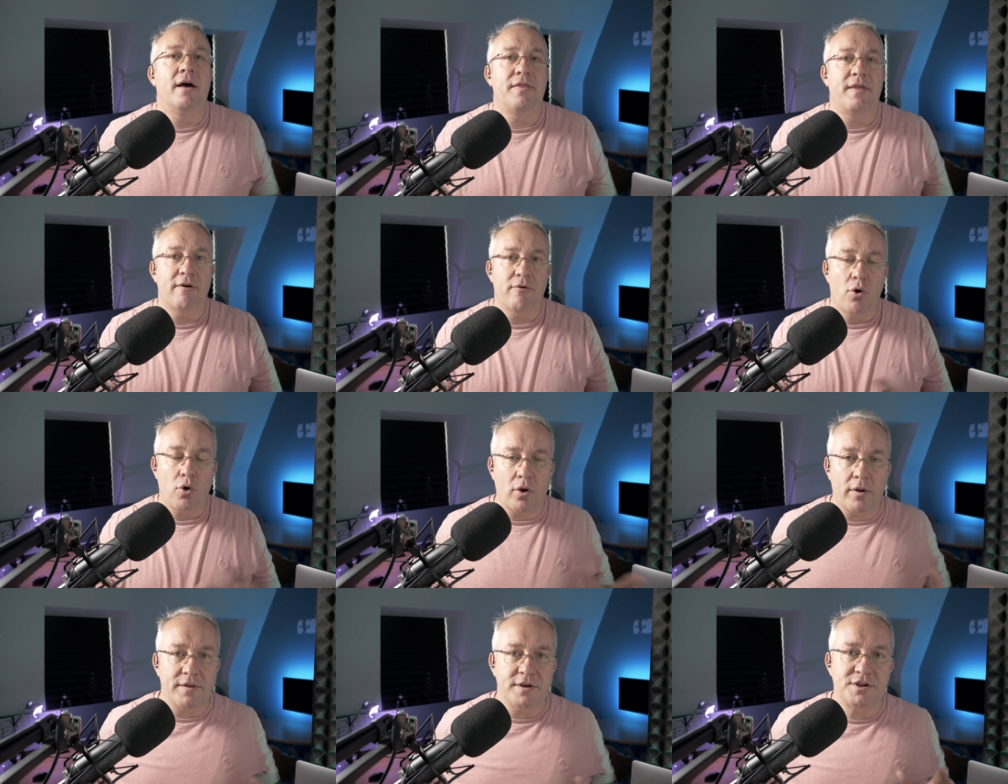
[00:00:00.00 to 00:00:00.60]

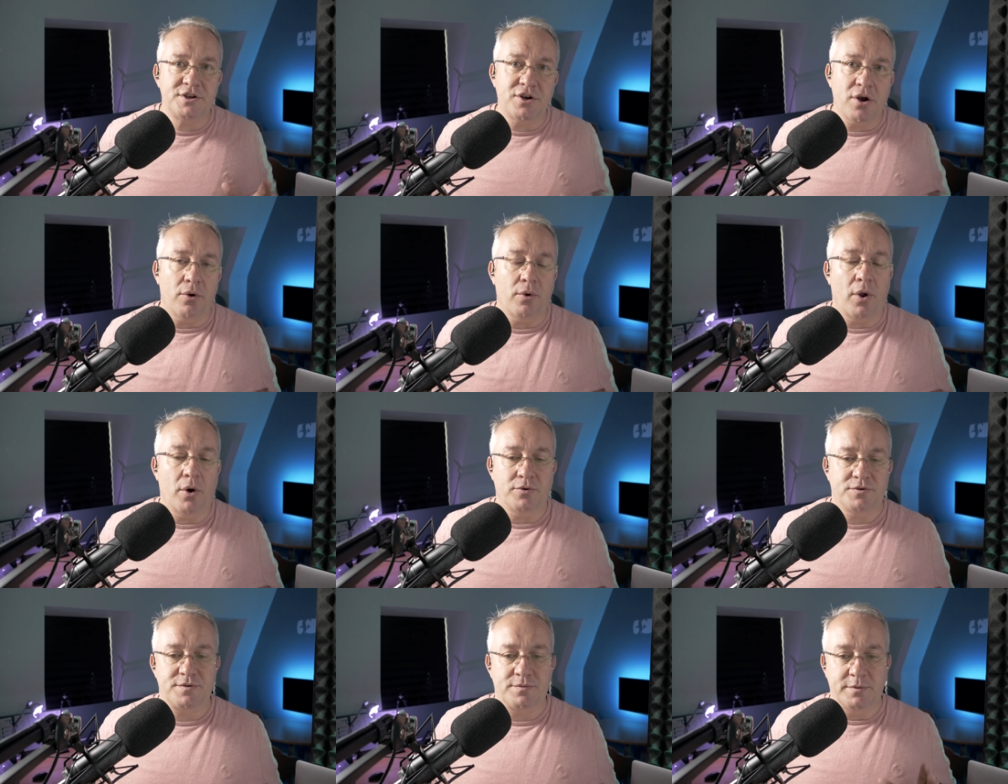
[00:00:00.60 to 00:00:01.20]
They're all at the show
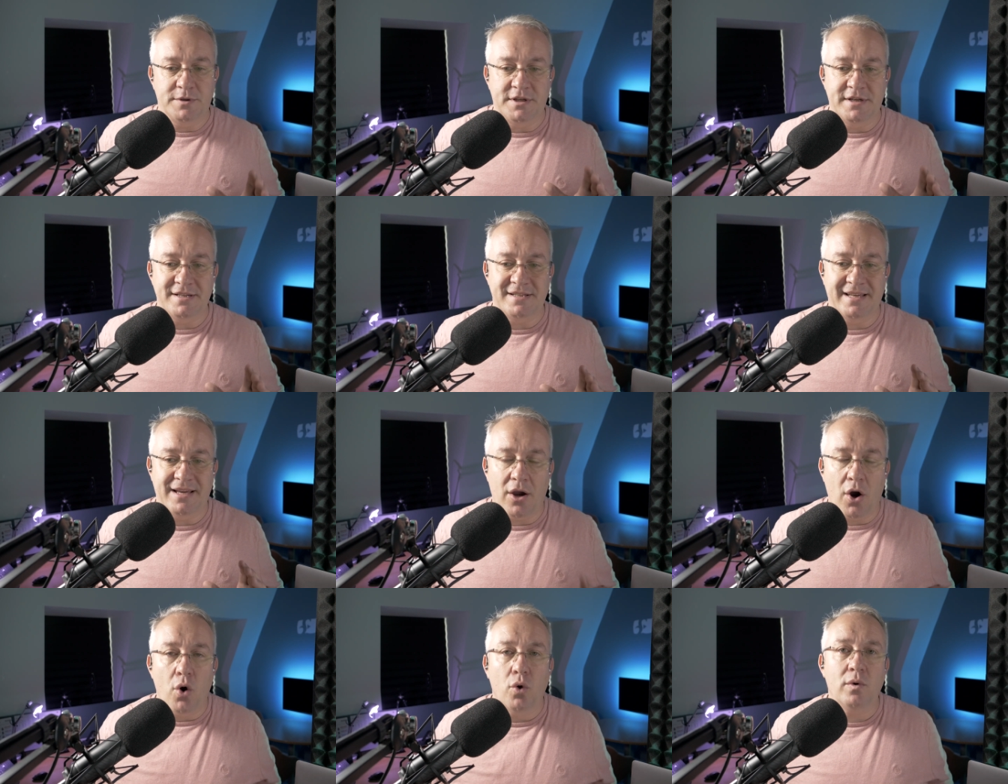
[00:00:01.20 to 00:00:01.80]
notes, which is
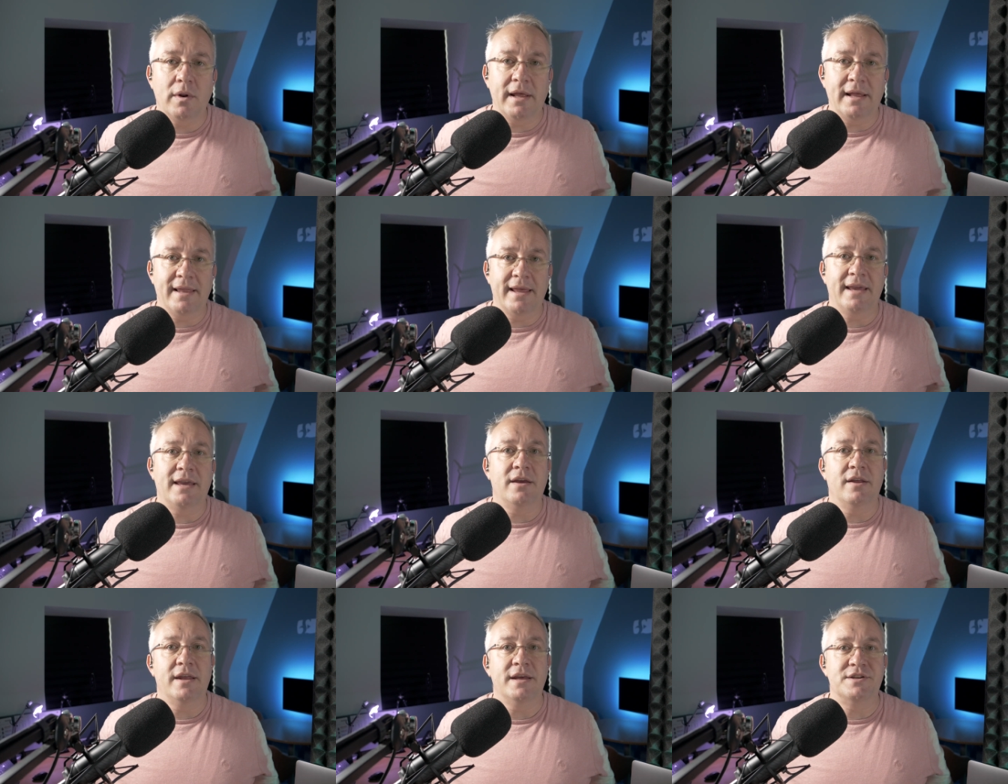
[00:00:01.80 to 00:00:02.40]
the only
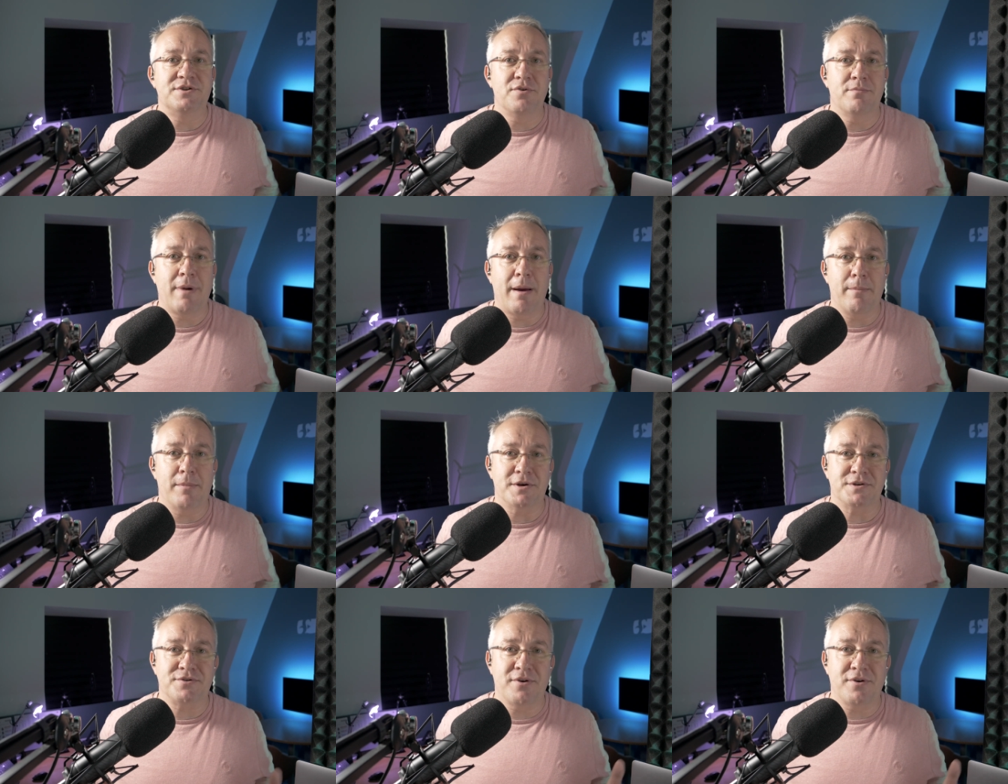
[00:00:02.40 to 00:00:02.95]
link you need to remember.